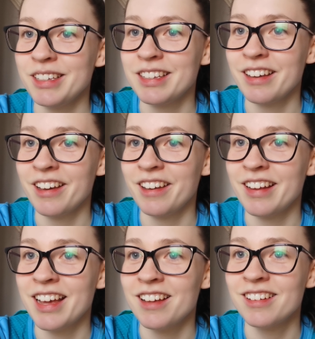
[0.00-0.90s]
weeks to go
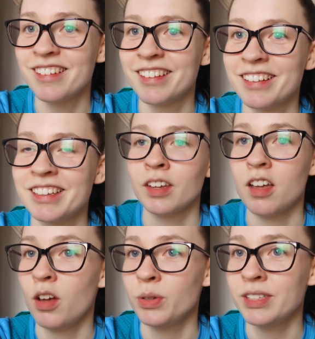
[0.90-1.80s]
now.
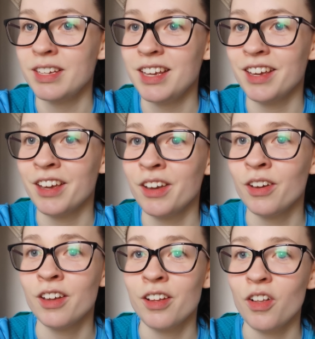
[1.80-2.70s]
I'll see
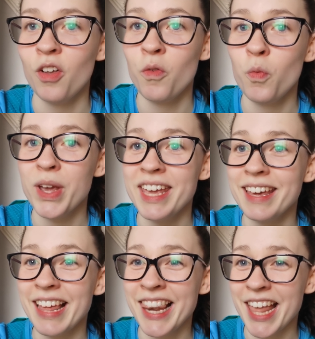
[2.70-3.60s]
you on
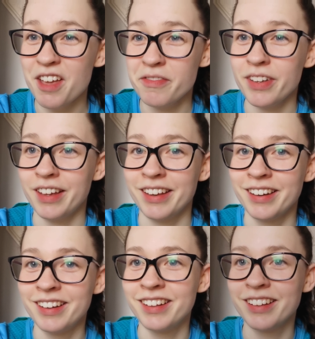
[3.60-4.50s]
week
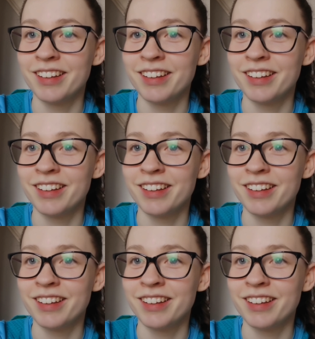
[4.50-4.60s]
11.